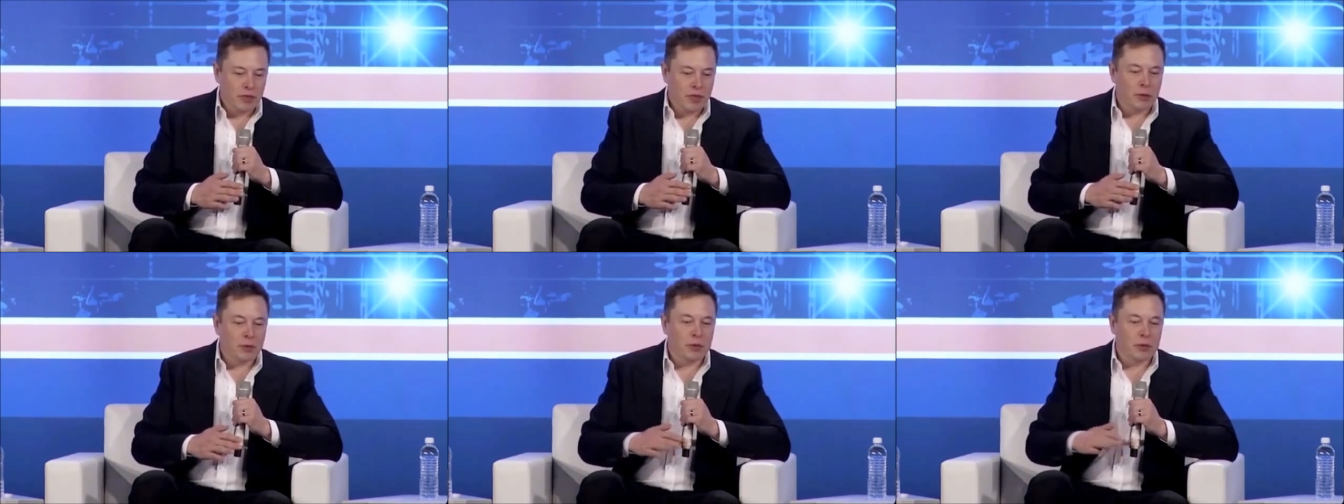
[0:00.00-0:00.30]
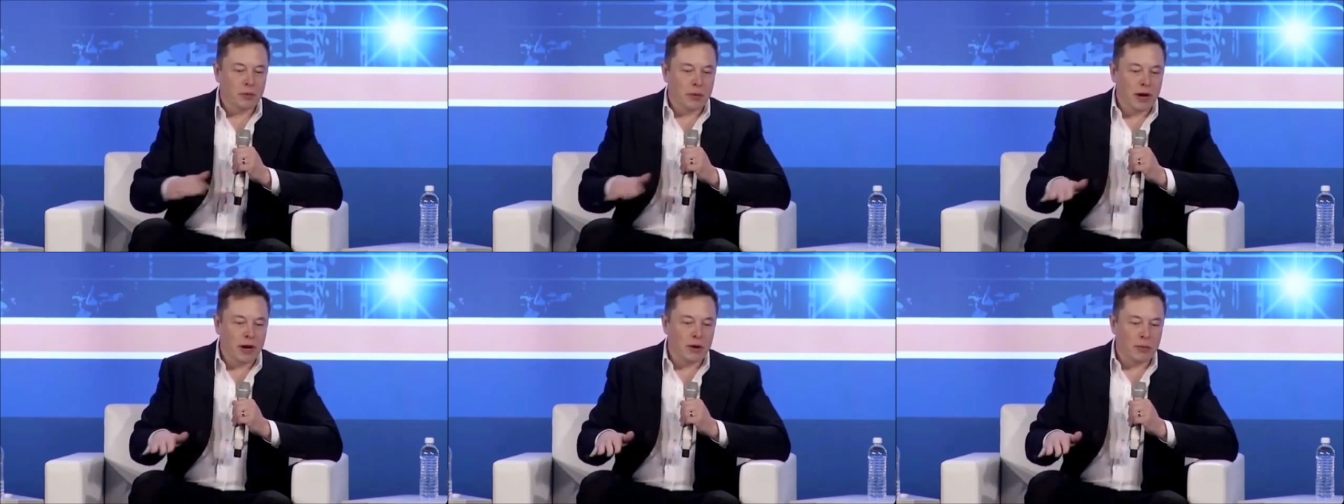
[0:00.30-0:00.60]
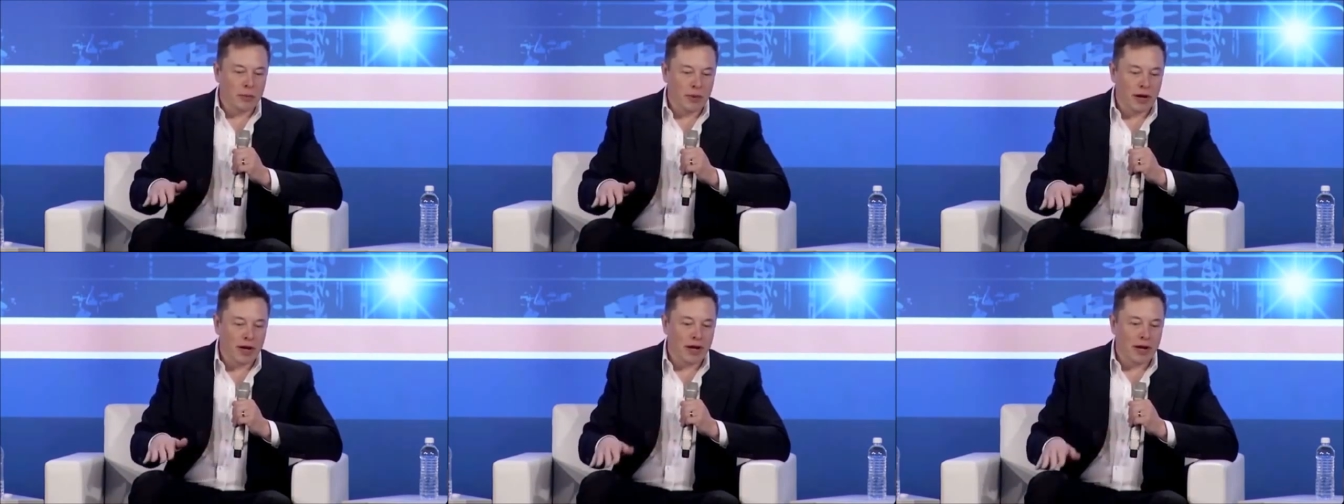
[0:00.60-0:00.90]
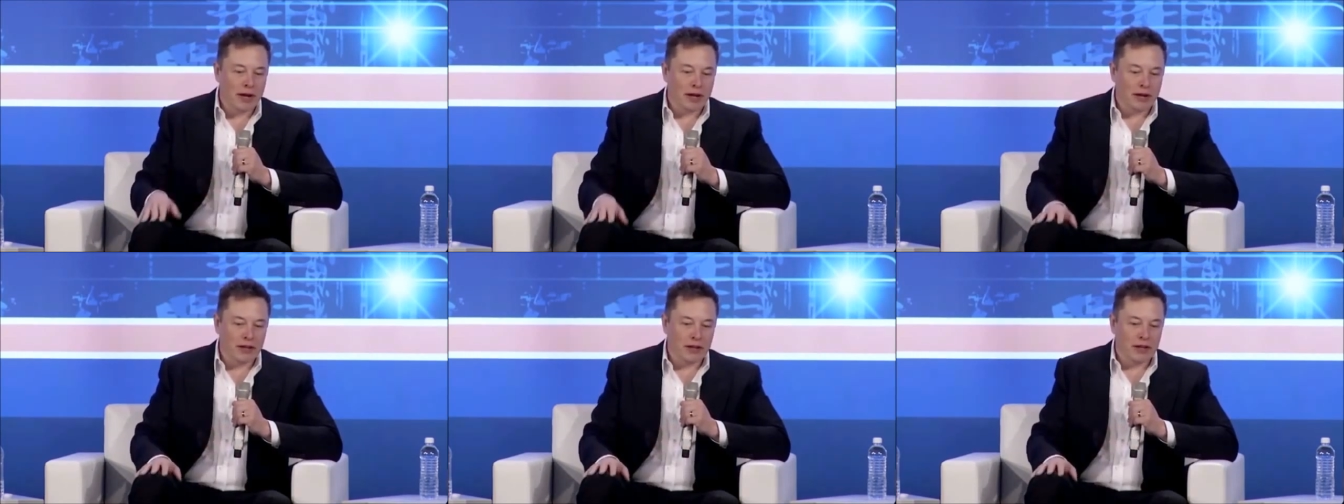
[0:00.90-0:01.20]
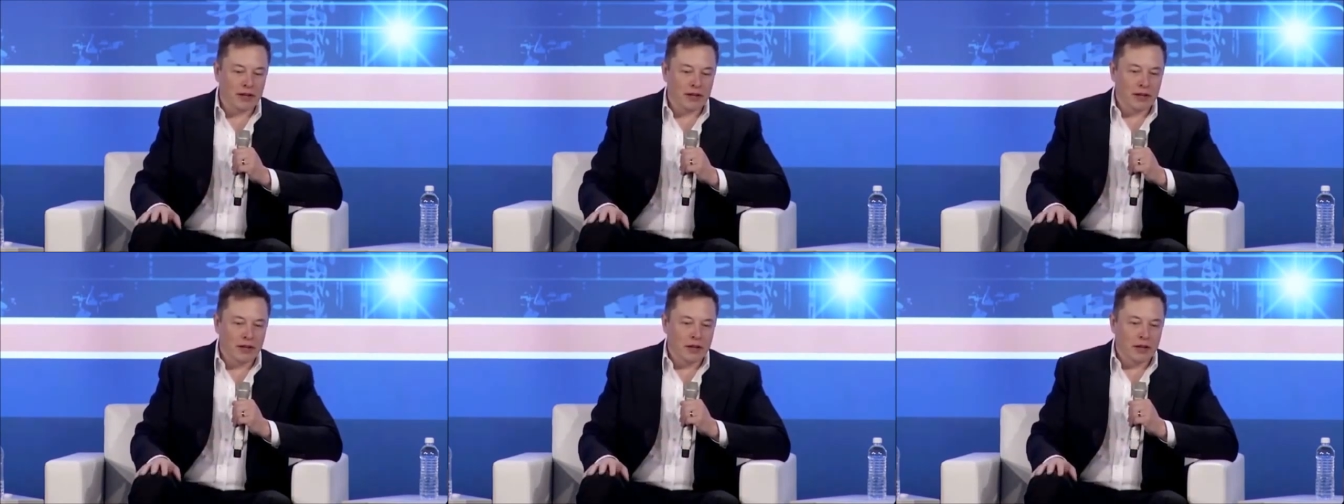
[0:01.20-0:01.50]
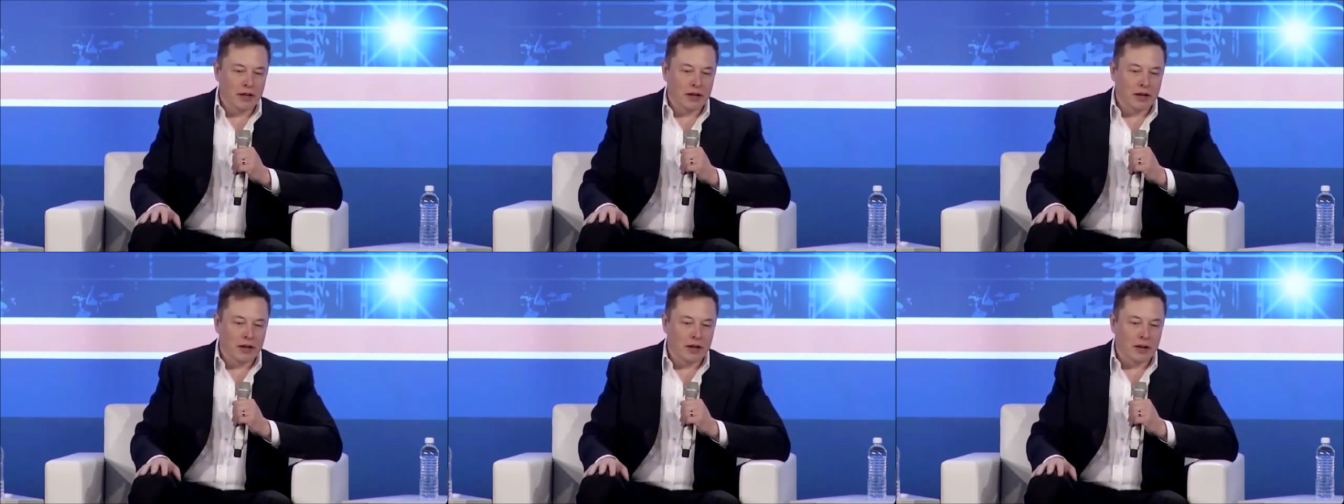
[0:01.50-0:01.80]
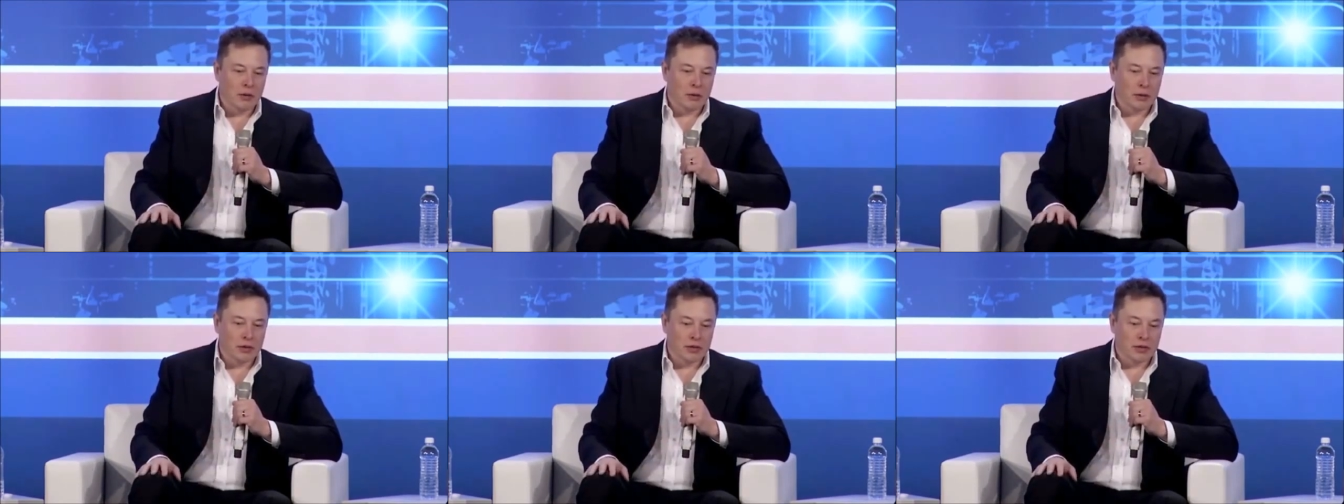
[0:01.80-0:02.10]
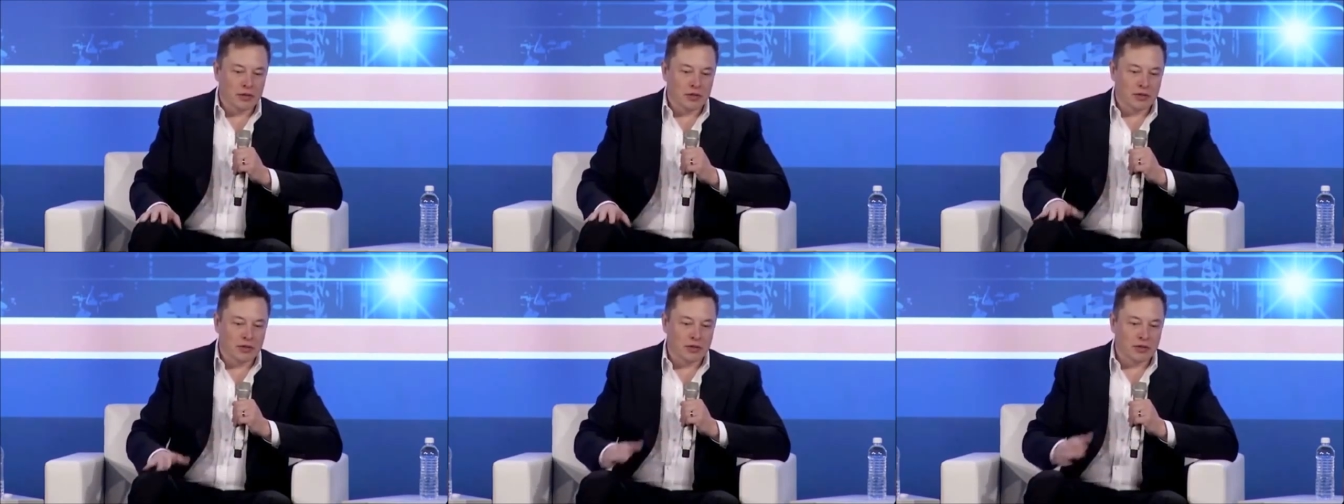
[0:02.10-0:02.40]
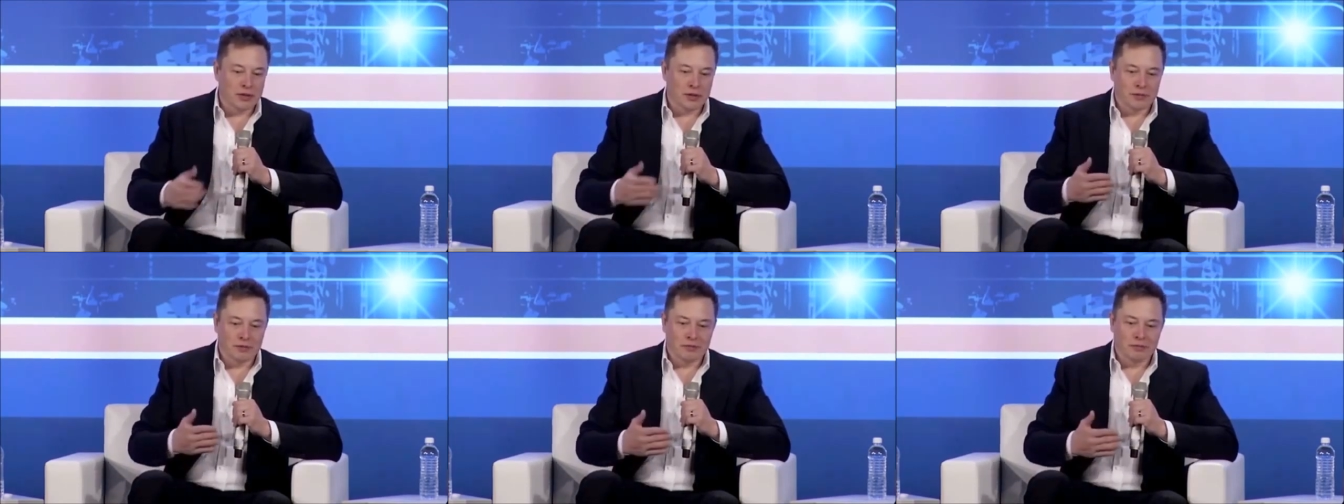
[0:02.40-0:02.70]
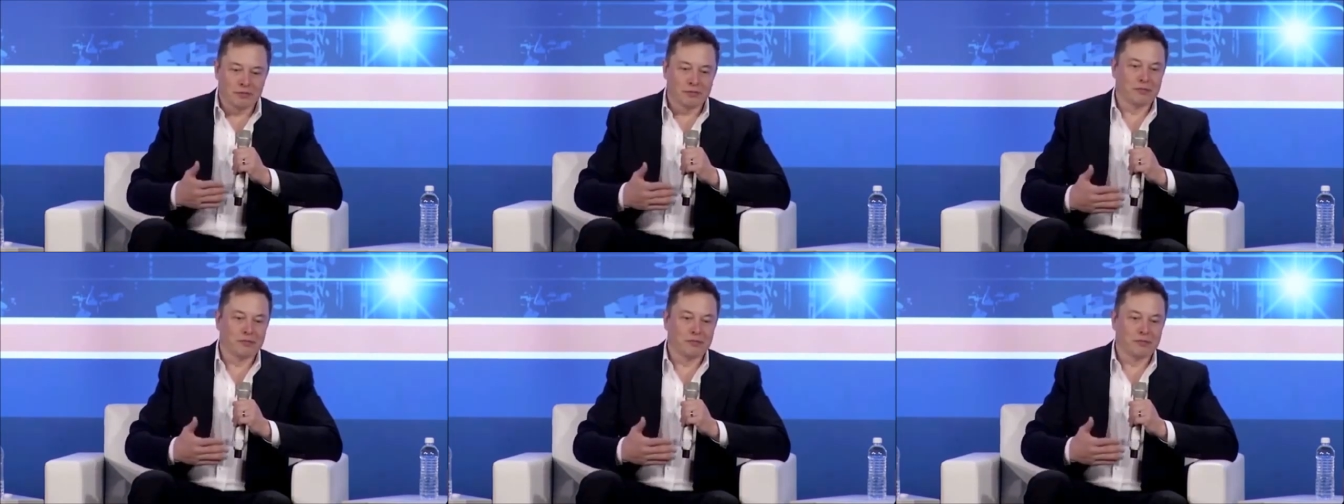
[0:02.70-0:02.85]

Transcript: the, the Power Pack, uh, which is a